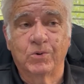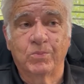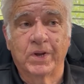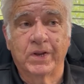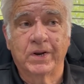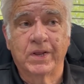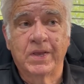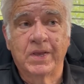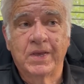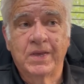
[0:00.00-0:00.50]

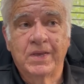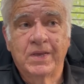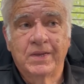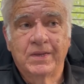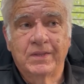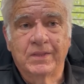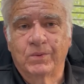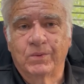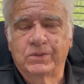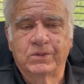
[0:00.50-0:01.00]
But
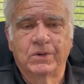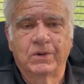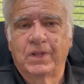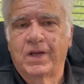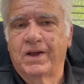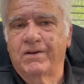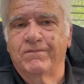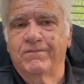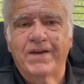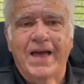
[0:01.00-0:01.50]
there wasn't a
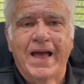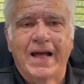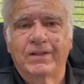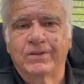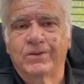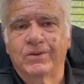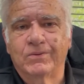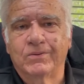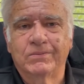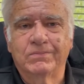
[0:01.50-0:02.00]
lot of
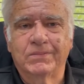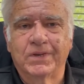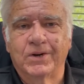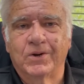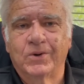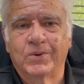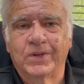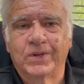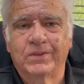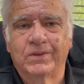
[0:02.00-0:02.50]
value,
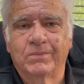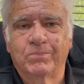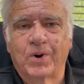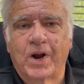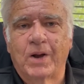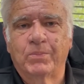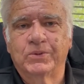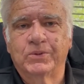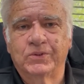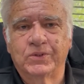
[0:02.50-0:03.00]
in the
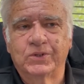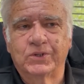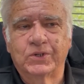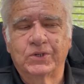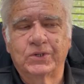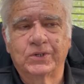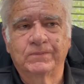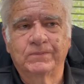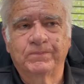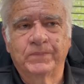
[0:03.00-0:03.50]

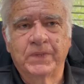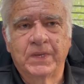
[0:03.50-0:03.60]
proposition.